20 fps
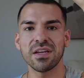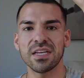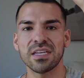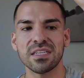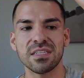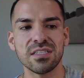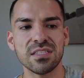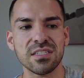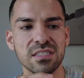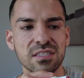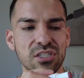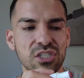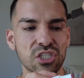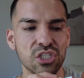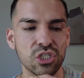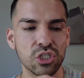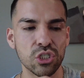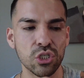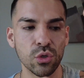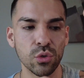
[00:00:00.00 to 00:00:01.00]
can
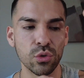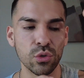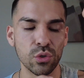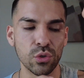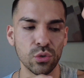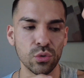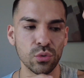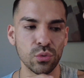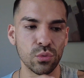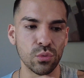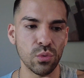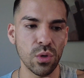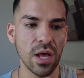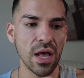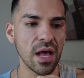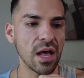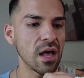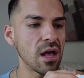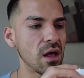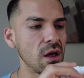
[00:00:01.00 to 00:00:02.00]
show you
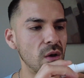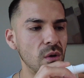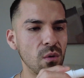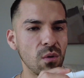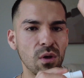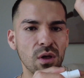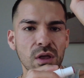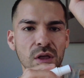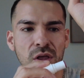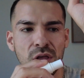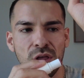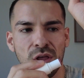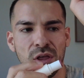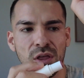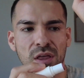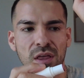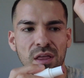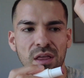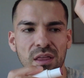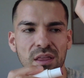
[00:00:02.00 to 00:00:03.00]
how.
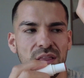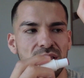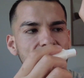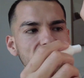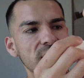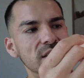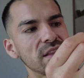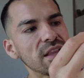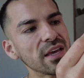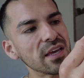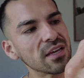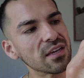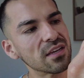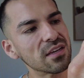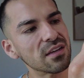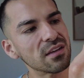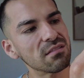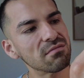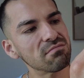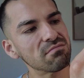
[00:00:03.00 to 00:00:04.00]
Like,
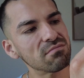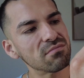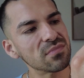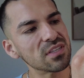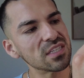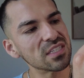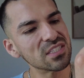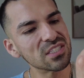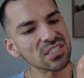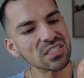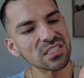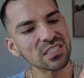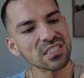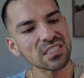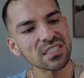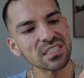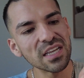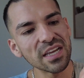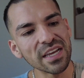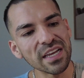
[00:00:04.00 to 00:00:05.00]
it's just
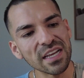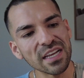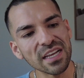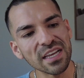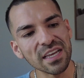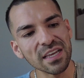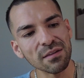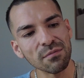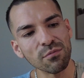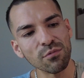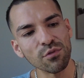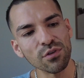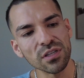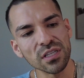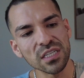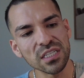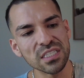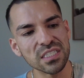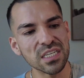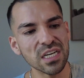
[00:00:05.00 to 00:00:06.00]
like, it really
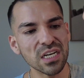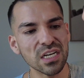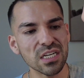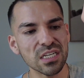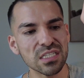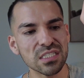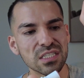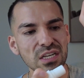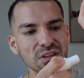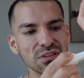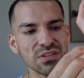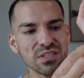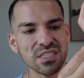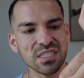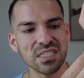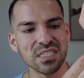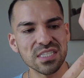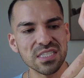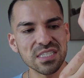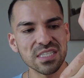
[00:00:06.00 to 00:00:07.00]
tugs on the
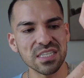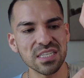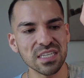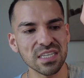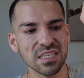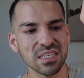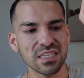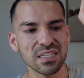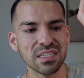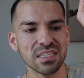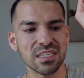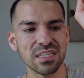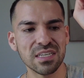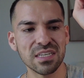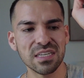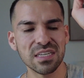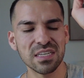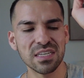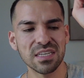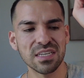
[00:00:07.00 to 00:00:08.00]
skin,
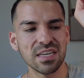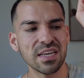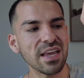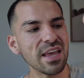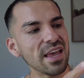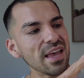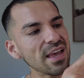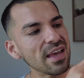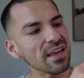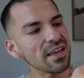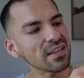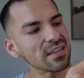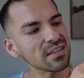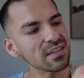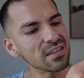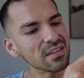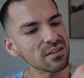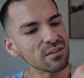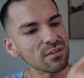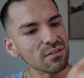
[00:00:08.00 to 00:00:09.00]
and
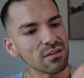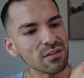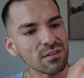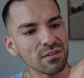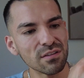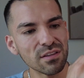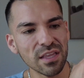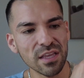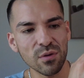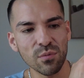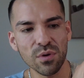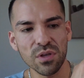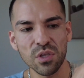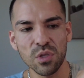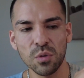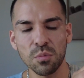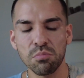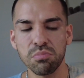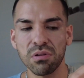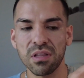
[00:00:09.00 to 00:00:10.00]
like when you
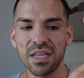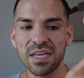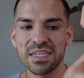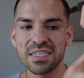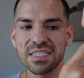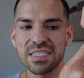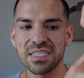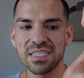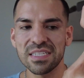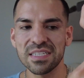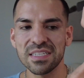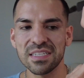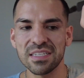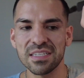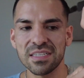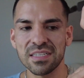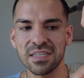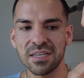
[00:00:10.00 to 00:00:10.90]
blend it,